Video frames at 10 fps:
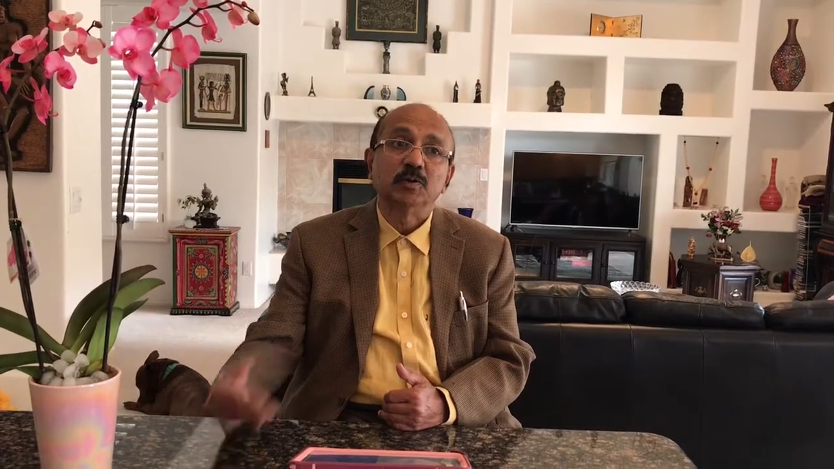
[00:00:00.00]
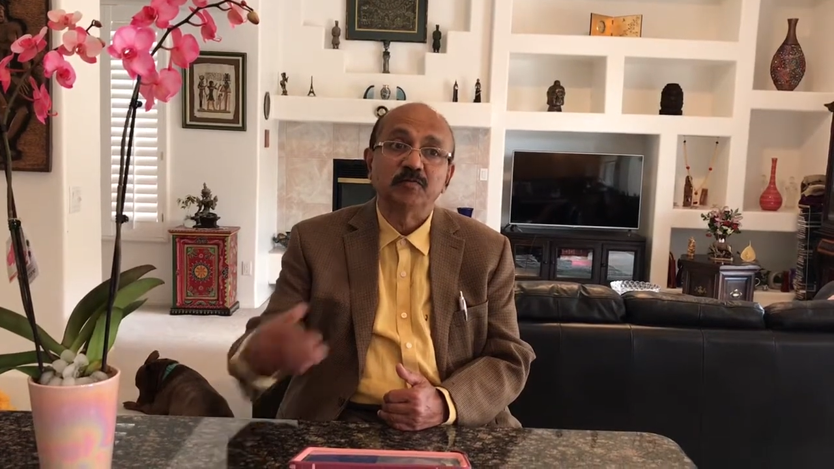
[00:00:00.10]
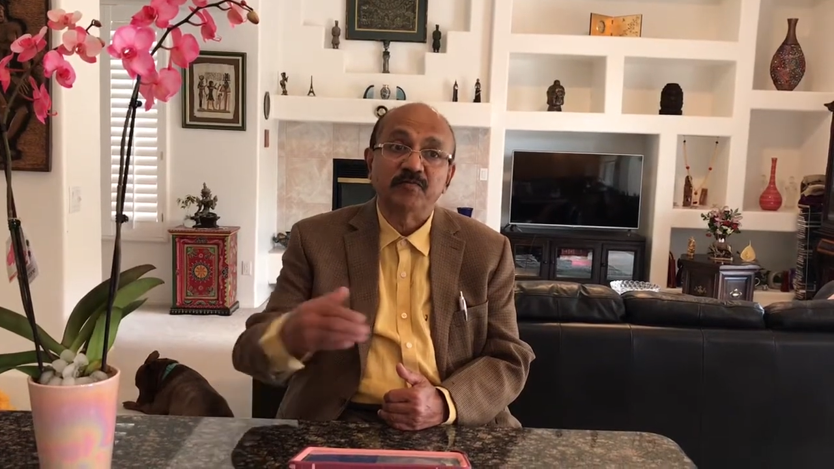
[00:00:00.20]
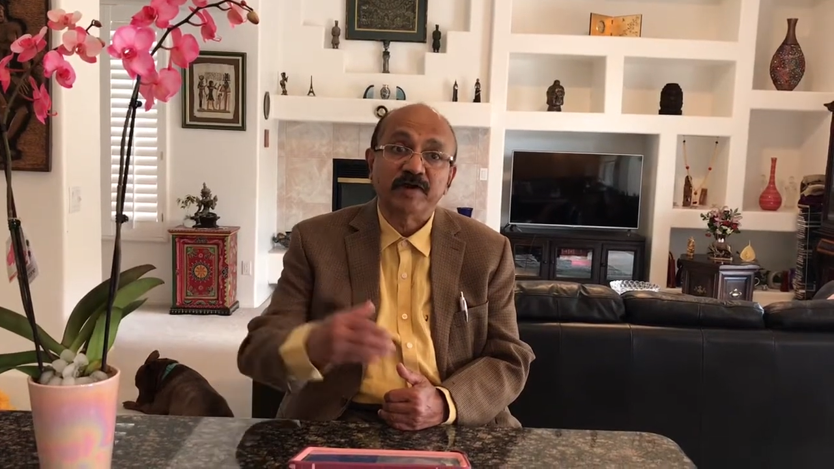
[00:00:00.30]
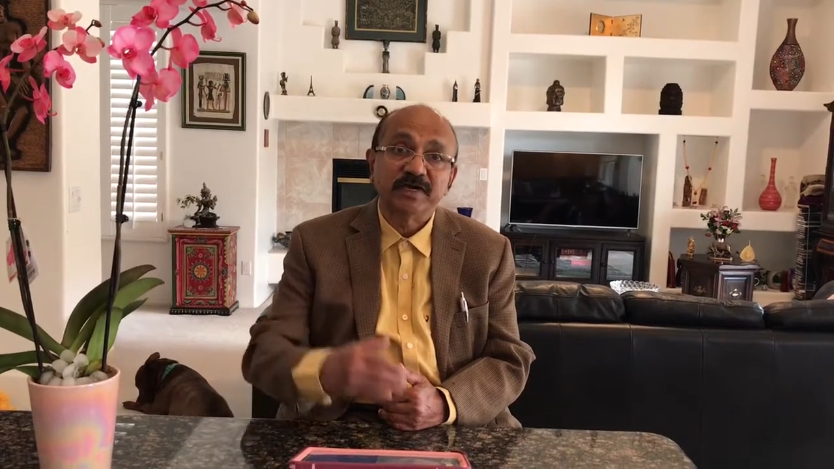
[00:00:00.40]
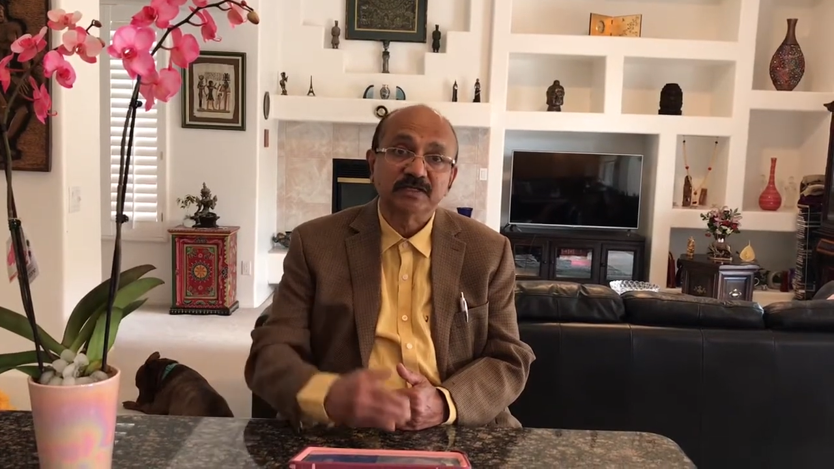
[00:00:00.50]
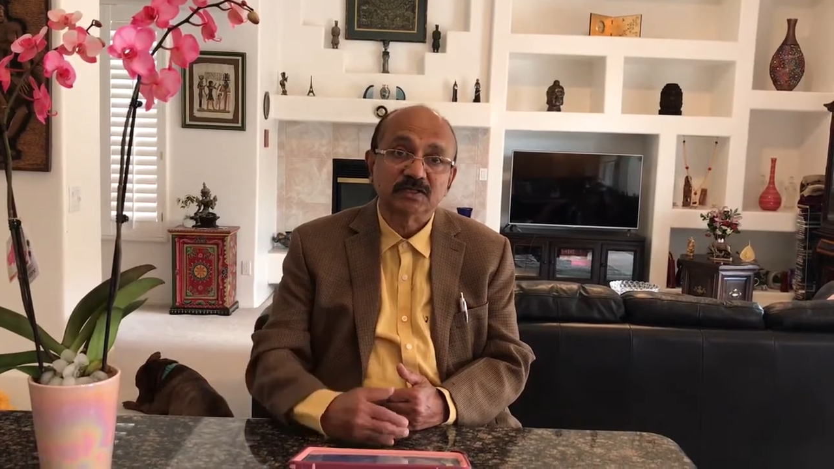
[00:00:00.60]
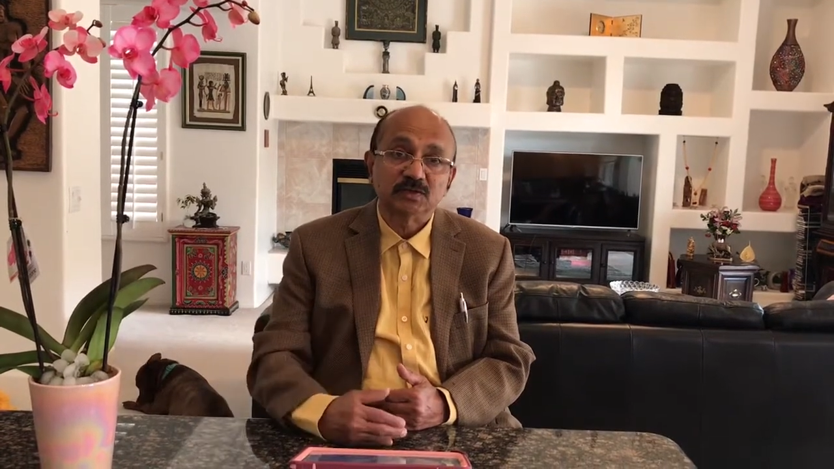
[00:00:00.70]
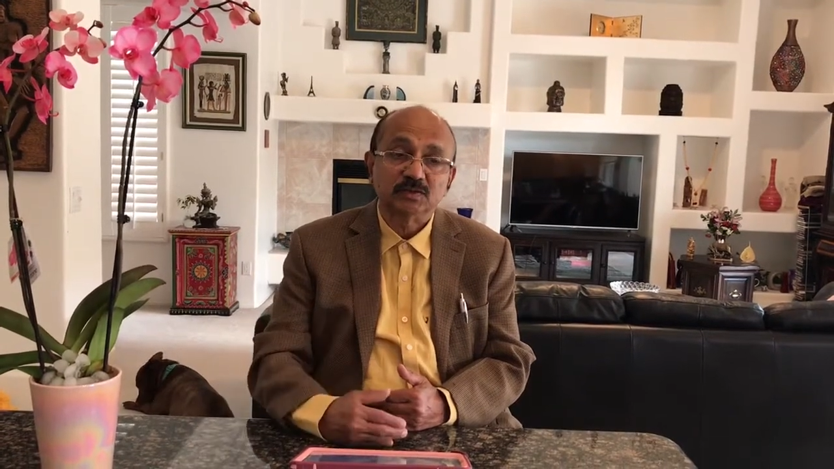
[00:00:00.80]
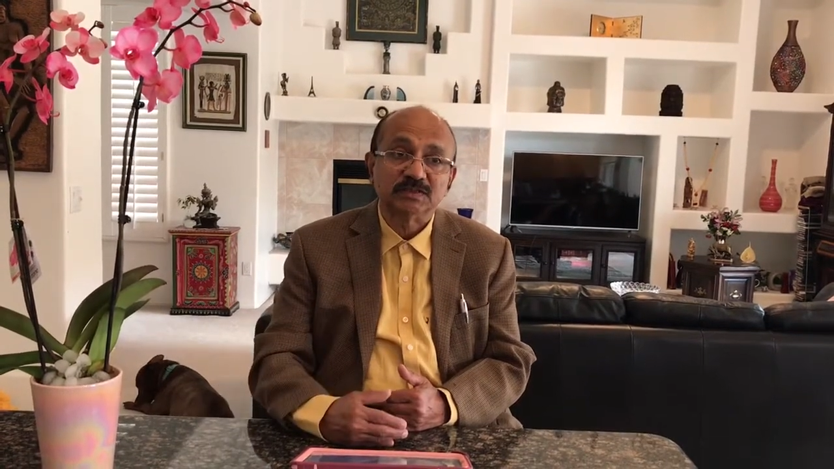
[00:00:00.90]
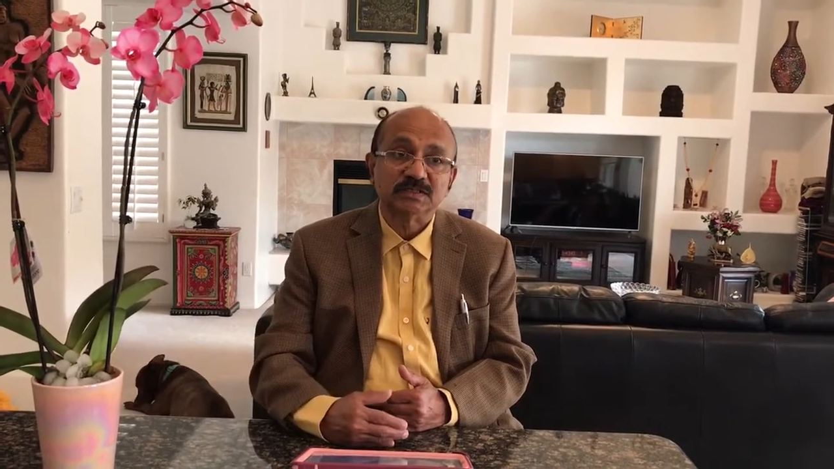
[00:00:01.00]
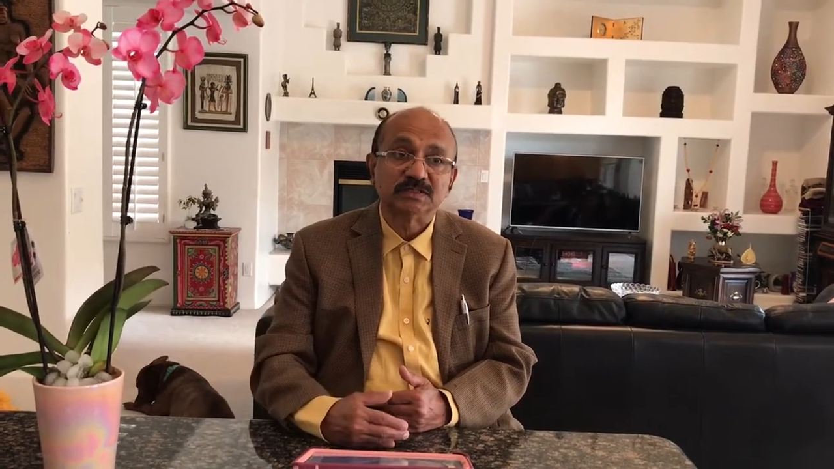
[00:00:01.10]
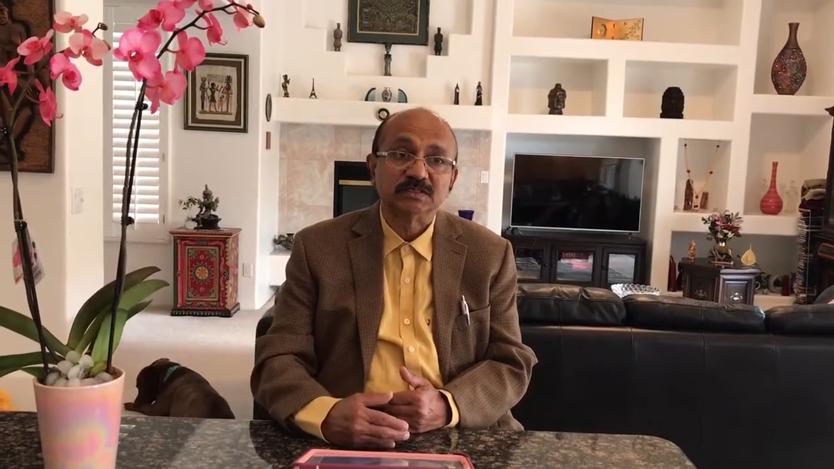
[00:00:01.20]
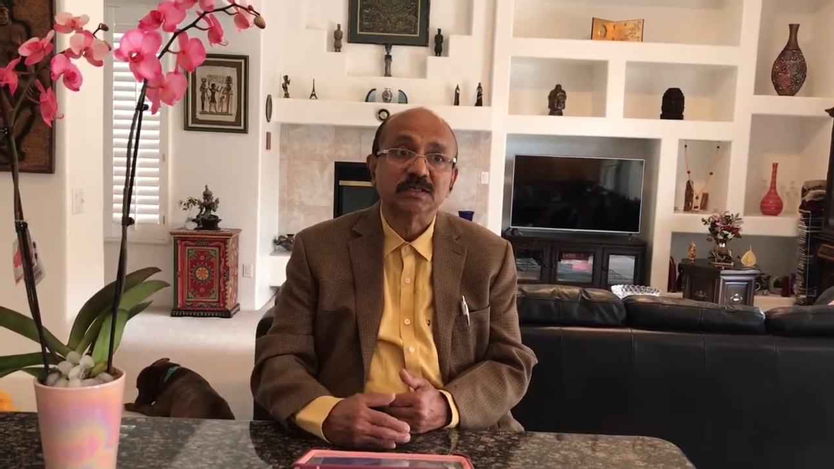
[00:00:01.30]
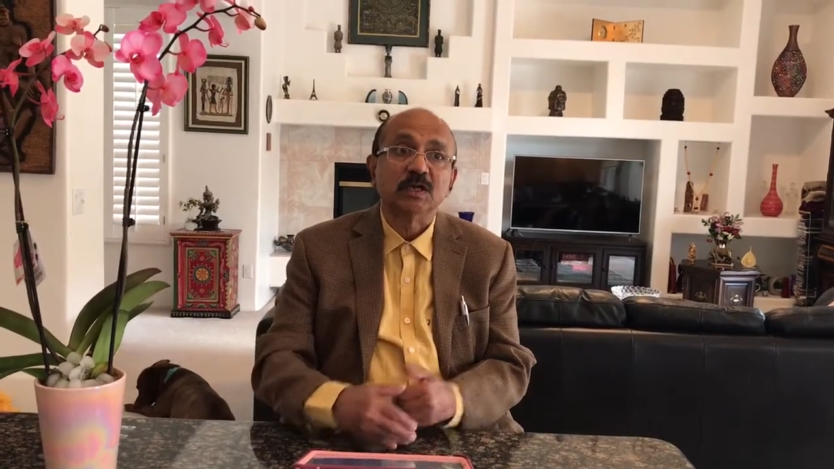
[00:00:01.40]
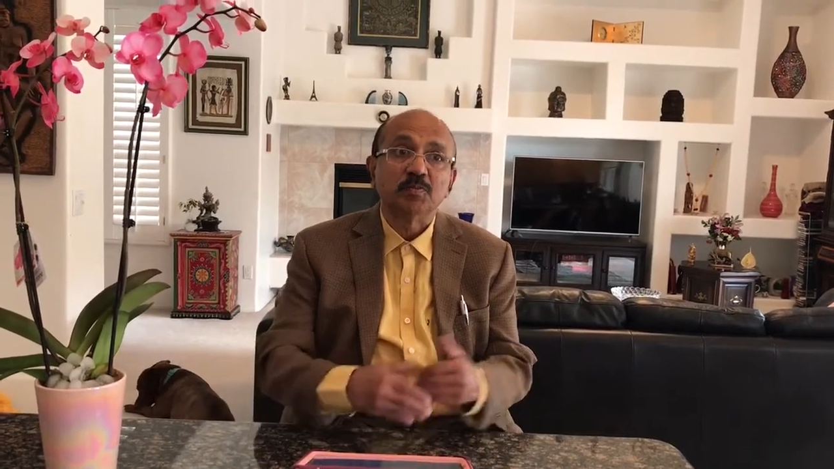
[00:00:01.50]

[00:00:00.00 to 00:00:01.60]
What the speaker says: find solutions,